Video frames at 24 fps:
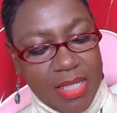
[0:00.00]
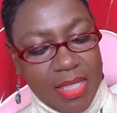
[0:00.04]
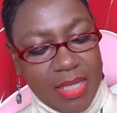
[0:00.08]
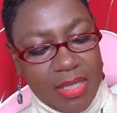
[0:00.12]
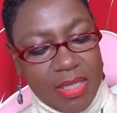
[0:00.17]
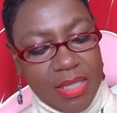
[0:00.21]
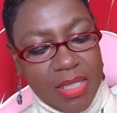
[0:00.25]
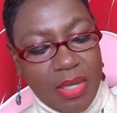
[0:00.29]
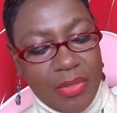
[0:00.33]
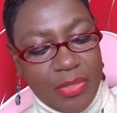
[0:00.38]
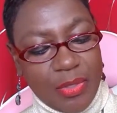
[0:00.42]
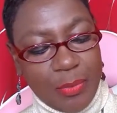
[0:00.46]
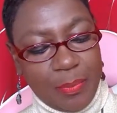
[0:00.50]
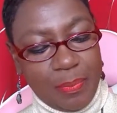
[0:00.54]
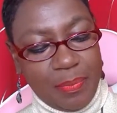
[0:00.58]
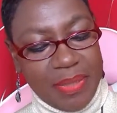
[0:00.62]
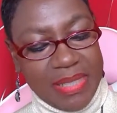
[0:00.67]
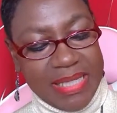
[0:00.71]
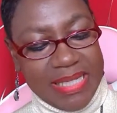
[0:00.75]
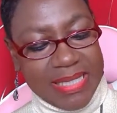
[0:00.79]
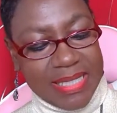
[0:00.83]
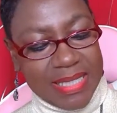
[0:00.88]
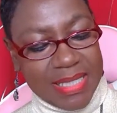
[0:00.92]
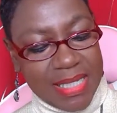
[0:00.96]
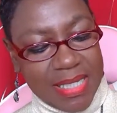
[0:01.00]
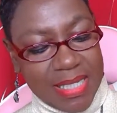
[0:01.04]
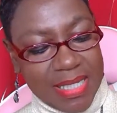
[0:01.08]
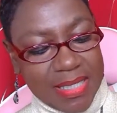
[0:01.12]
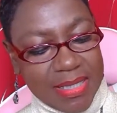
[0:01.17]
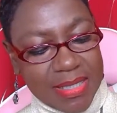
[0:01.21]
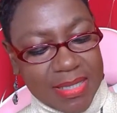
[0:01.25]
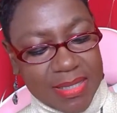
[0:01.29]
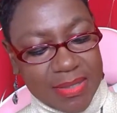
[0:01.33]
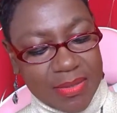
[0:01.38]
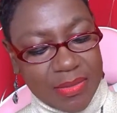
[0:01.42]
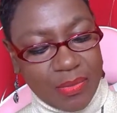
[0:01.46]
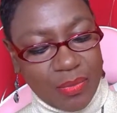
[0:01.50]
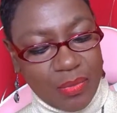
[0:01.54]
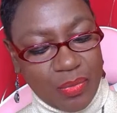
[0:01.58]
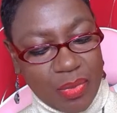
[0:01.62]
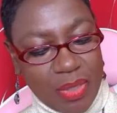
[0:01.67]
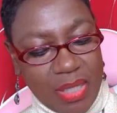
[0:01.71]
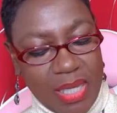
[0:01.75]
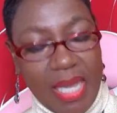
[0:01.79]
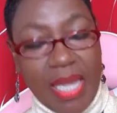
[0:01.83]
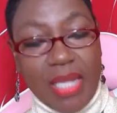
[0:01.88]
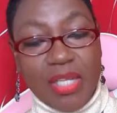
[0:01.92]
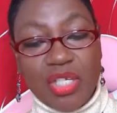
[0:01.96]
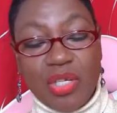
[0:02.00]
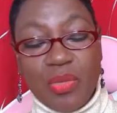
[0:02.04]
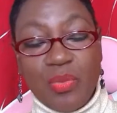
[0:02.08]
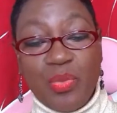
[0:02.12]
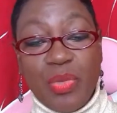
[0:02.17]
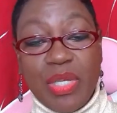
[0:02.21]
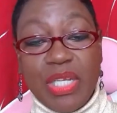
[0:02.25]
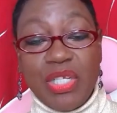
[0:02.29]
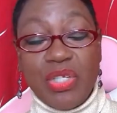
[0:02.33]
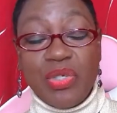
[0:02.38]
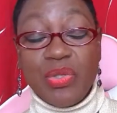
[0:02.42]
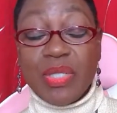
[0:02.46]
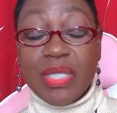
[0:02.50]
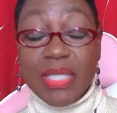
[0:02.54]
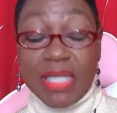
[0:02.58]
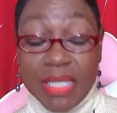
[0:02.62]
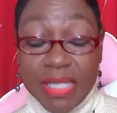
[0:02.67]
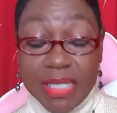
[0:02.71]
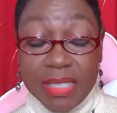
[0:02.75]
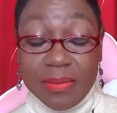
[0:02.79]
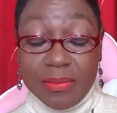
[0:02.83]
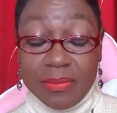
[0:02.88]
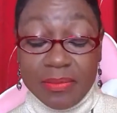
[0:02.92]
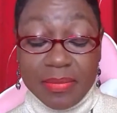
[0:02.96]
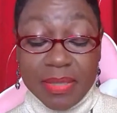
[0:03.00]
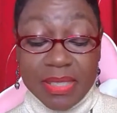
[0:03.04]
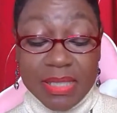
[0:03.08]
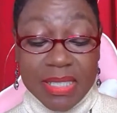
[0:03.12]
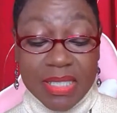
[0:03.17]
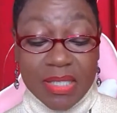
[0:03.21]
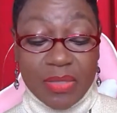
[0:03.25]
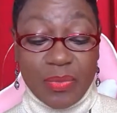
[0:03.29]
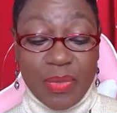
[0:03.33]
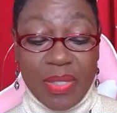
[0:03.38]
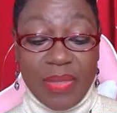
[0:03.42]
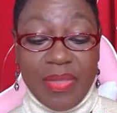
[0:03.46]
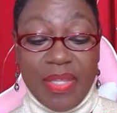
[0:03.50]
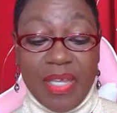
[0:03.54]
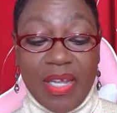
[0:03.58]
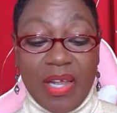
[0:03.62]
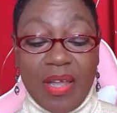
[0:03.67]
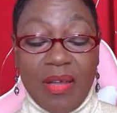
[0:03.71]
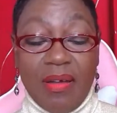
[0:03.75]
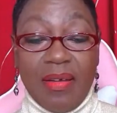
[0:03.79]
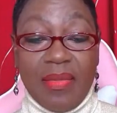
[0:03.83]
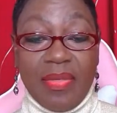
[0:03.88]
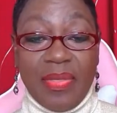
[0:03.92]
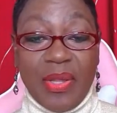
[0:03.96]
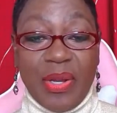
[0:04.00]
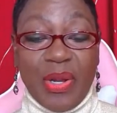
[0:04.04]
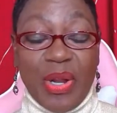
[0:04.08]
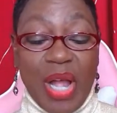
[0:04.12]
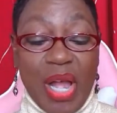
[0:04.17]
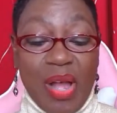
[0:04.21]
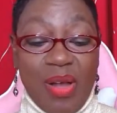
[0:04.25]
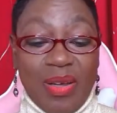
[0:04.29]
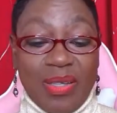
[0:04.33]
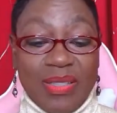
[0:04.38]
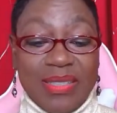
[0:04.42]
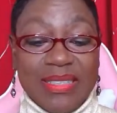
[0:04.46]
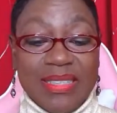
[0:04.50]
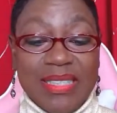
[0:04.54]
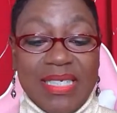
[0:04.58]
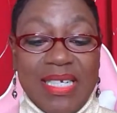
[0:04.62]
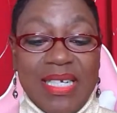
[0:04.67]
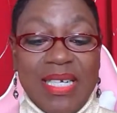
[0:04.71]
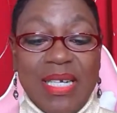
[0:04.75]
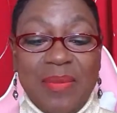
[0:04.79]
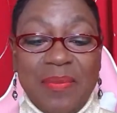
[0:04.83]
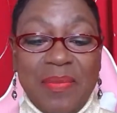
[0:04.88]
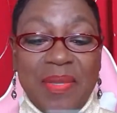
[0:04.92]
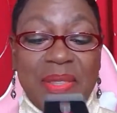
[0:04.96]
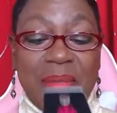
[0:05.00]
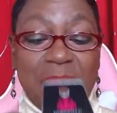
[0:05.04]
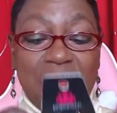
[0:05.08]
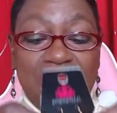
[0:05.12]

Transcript: The other pieces, catch them when you see them because when they're gone, they're gone. But the